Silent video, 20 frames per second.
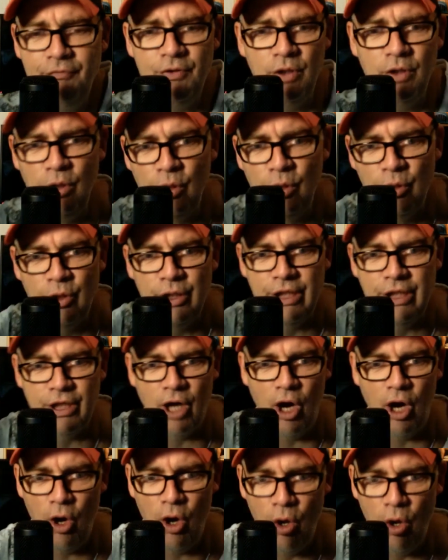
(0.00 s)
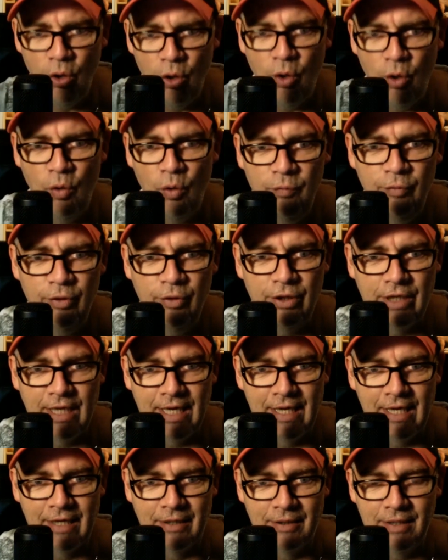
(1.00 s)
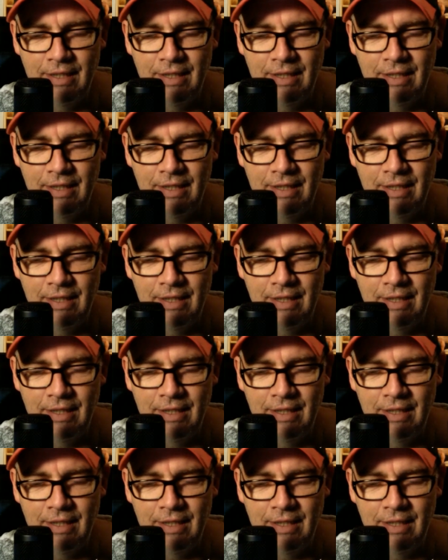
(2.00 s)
to learn it all over again.